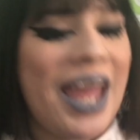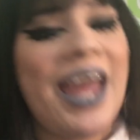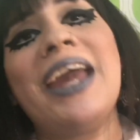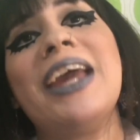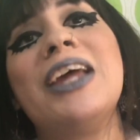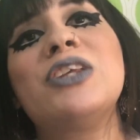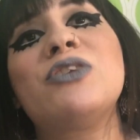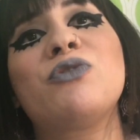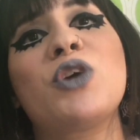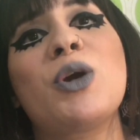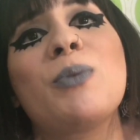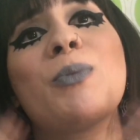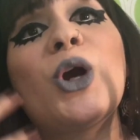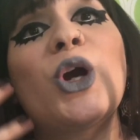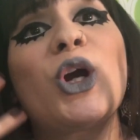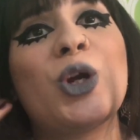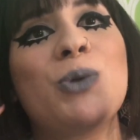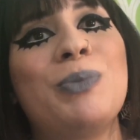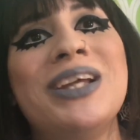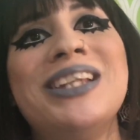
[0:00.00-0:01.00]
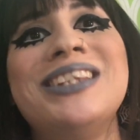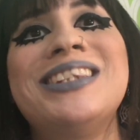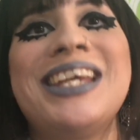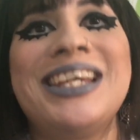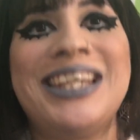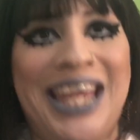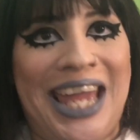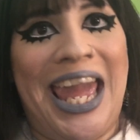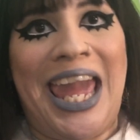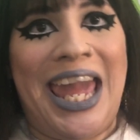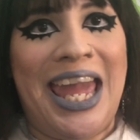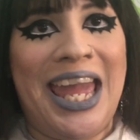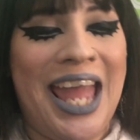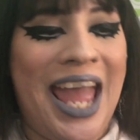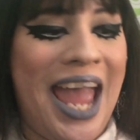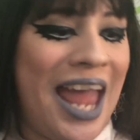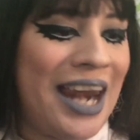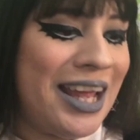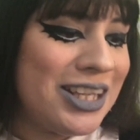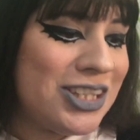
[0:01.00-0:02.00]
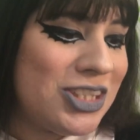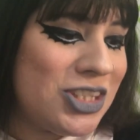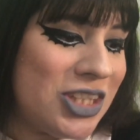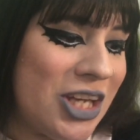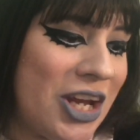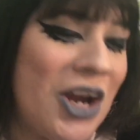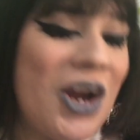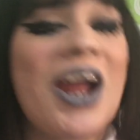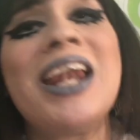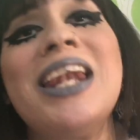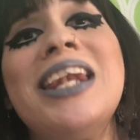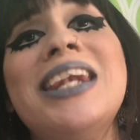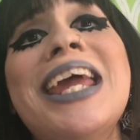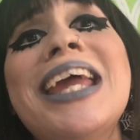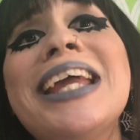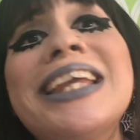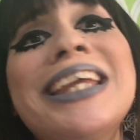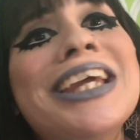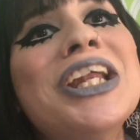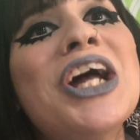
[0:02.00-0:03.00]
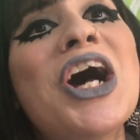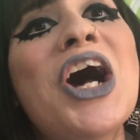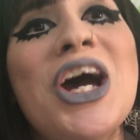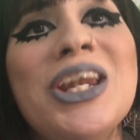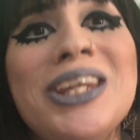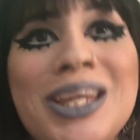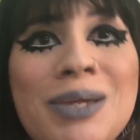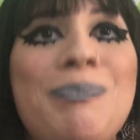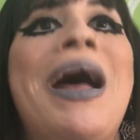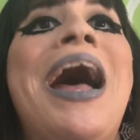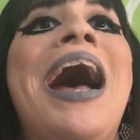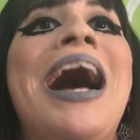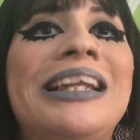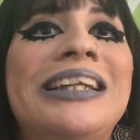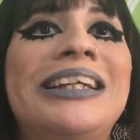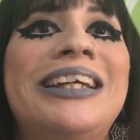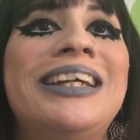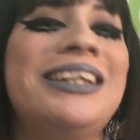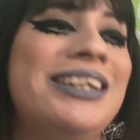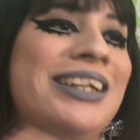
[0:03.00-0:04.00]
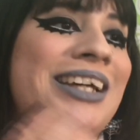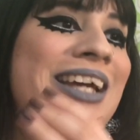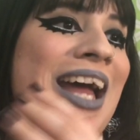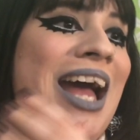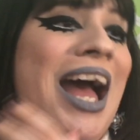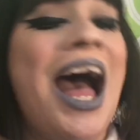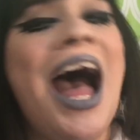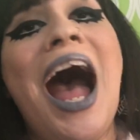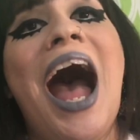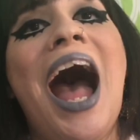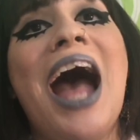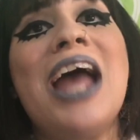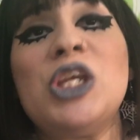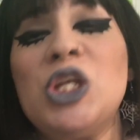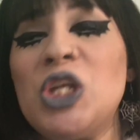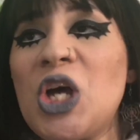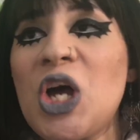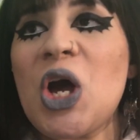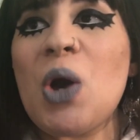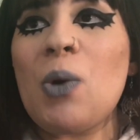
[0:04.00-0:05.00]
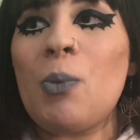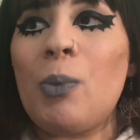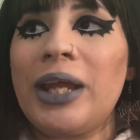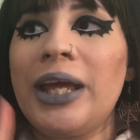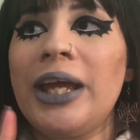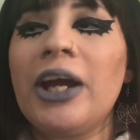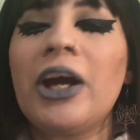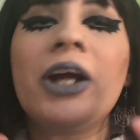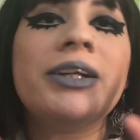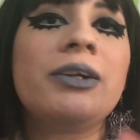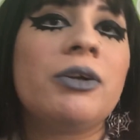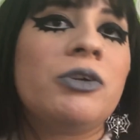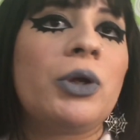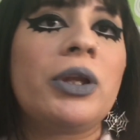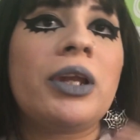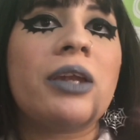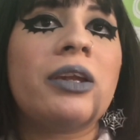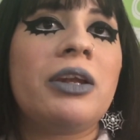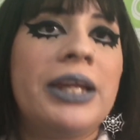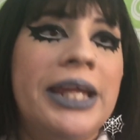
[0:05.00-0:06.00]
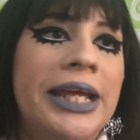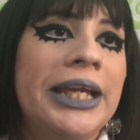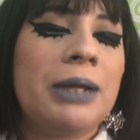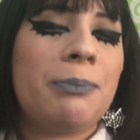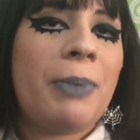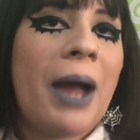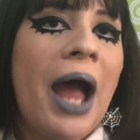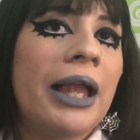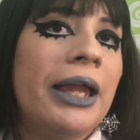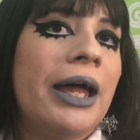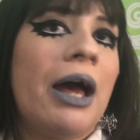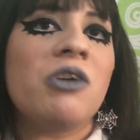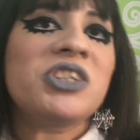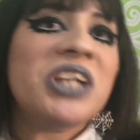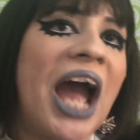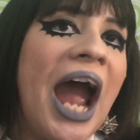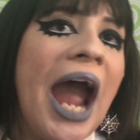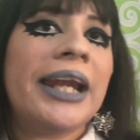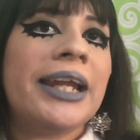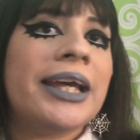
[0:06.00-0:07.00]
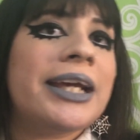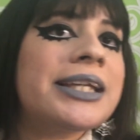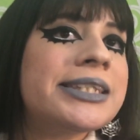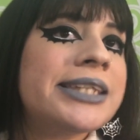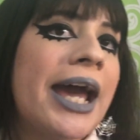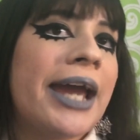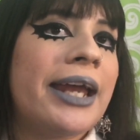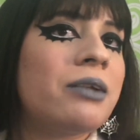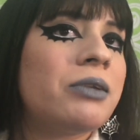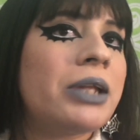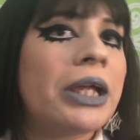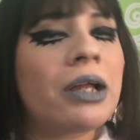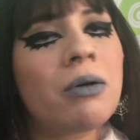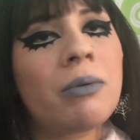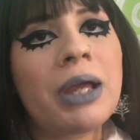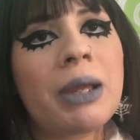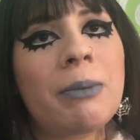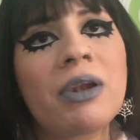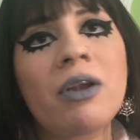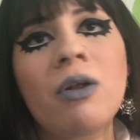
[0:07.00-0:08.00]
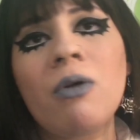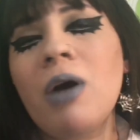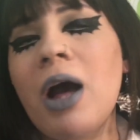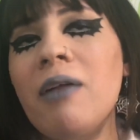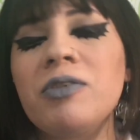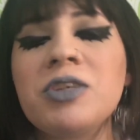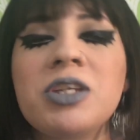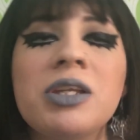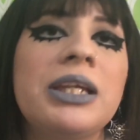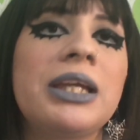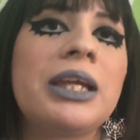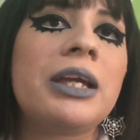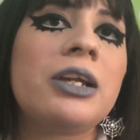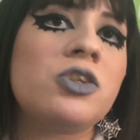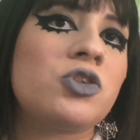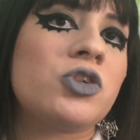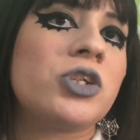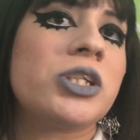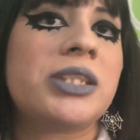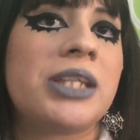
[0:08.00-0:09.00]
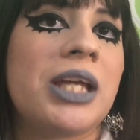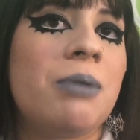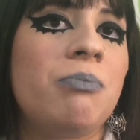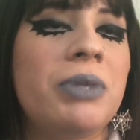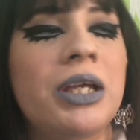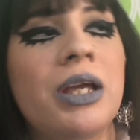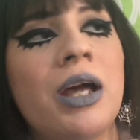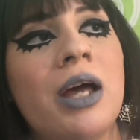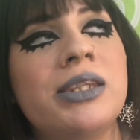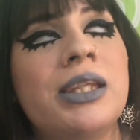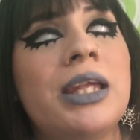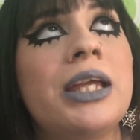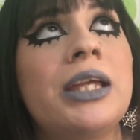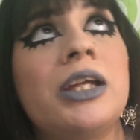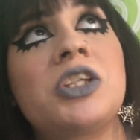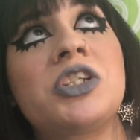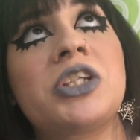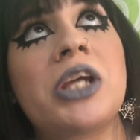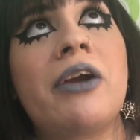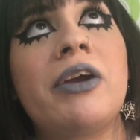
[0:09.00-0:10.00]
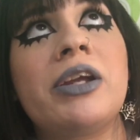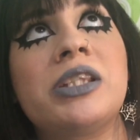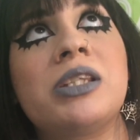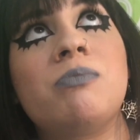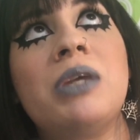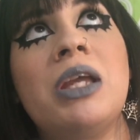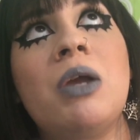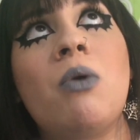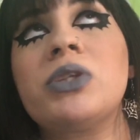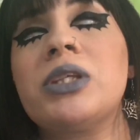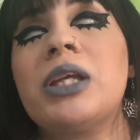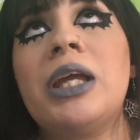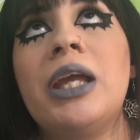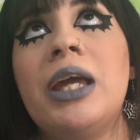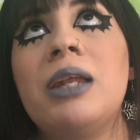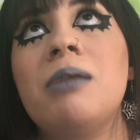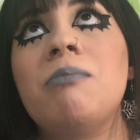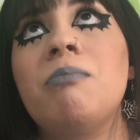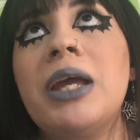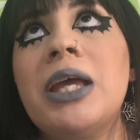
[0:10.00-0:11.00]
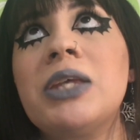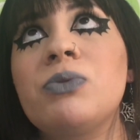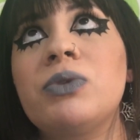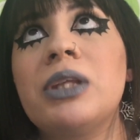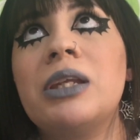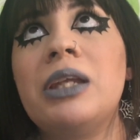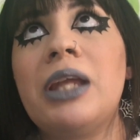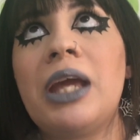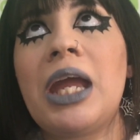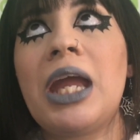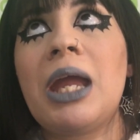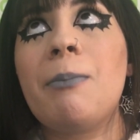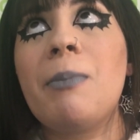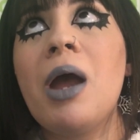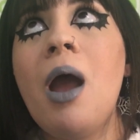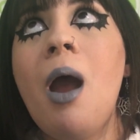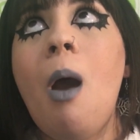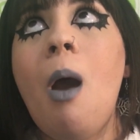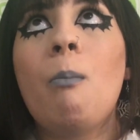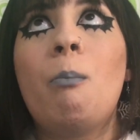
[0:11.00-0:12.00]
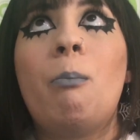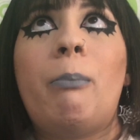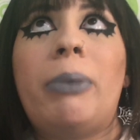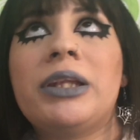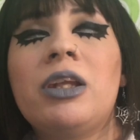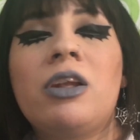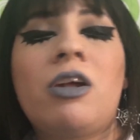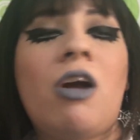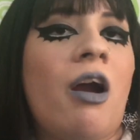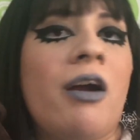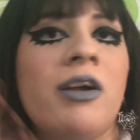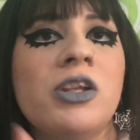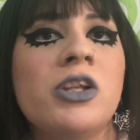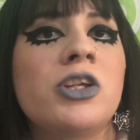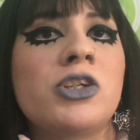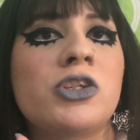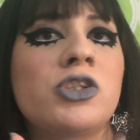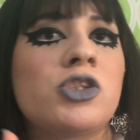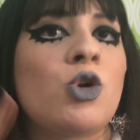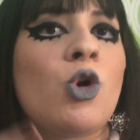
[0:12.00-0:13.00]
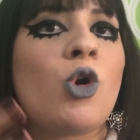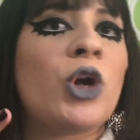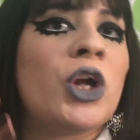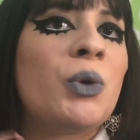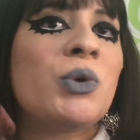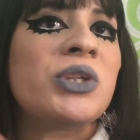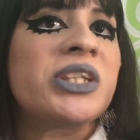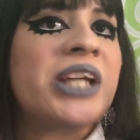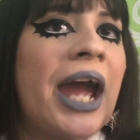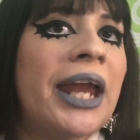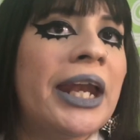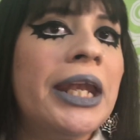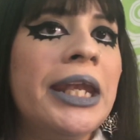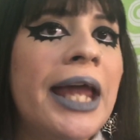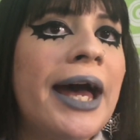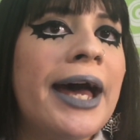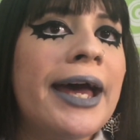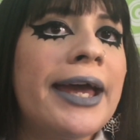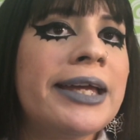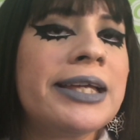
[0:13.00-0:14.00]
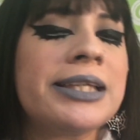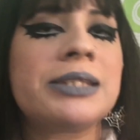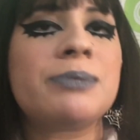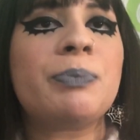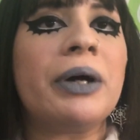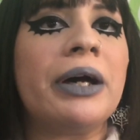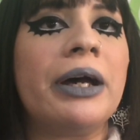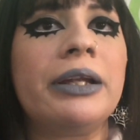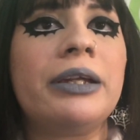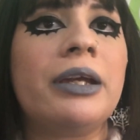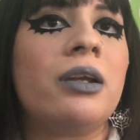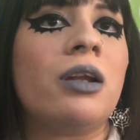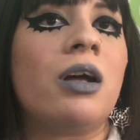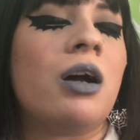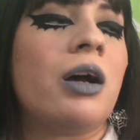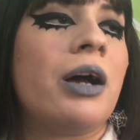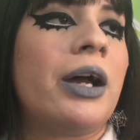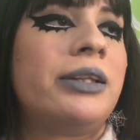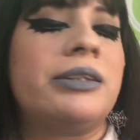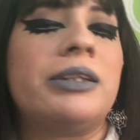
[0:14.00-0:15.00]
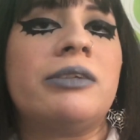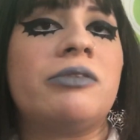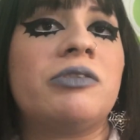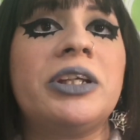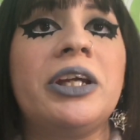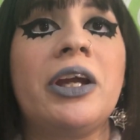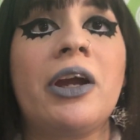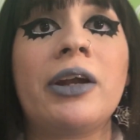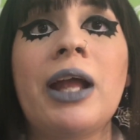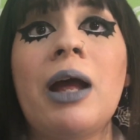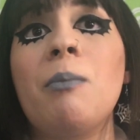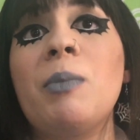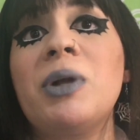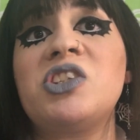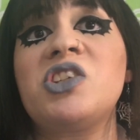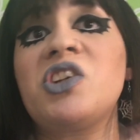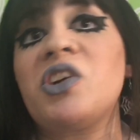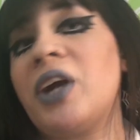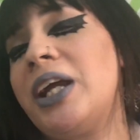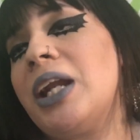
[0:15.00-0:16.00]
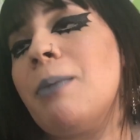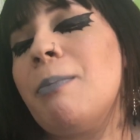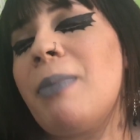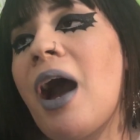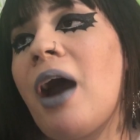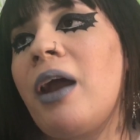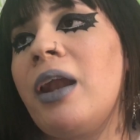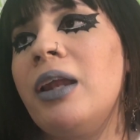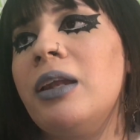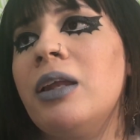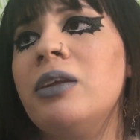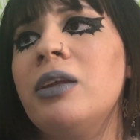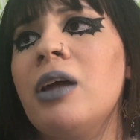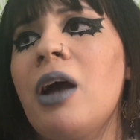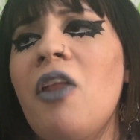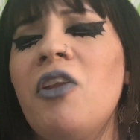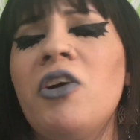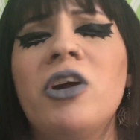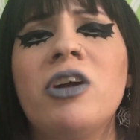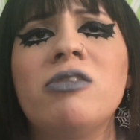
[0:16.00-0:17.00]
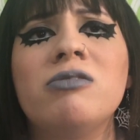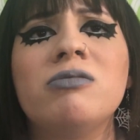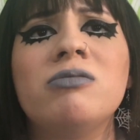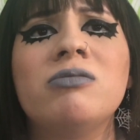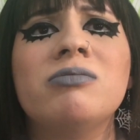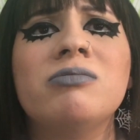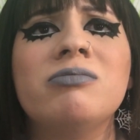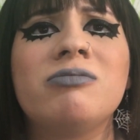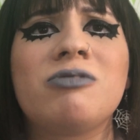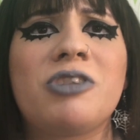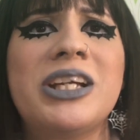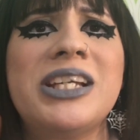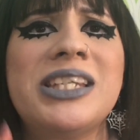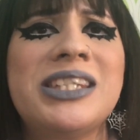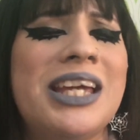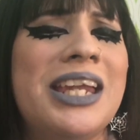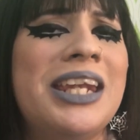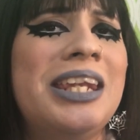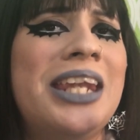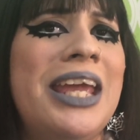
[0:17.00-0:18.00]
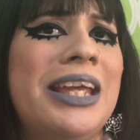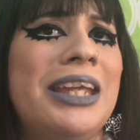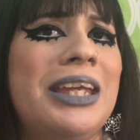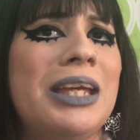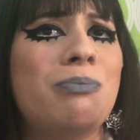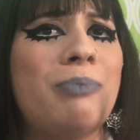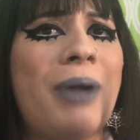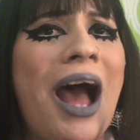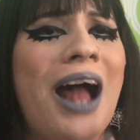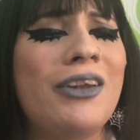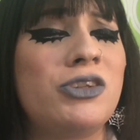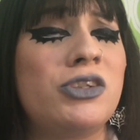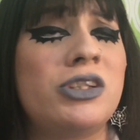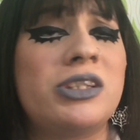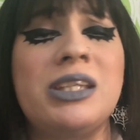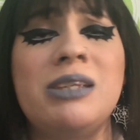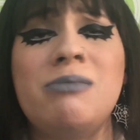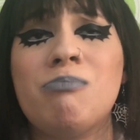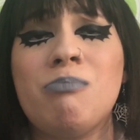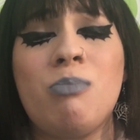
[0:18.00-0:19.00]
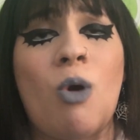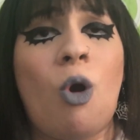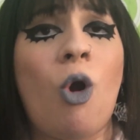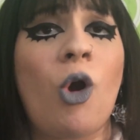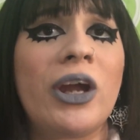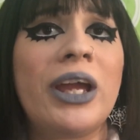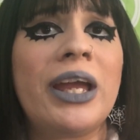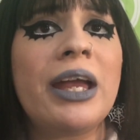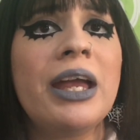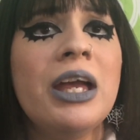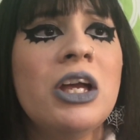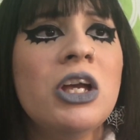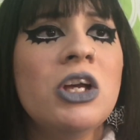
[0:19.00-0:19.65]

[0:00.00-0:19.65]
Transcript: It's from Urban Decay, and it's their Naked Honey palette. You know, when I heard they were doing on the Naked palette, I was kind of excited. I think, oh, maybe it'll have something interesting, because Naked Cherry to me was a hit and miss with the name. I thought the color story was kind of nice, but, you know, I didn't really hear that much great about it. And then the other recent Naked palettes just seemed boring.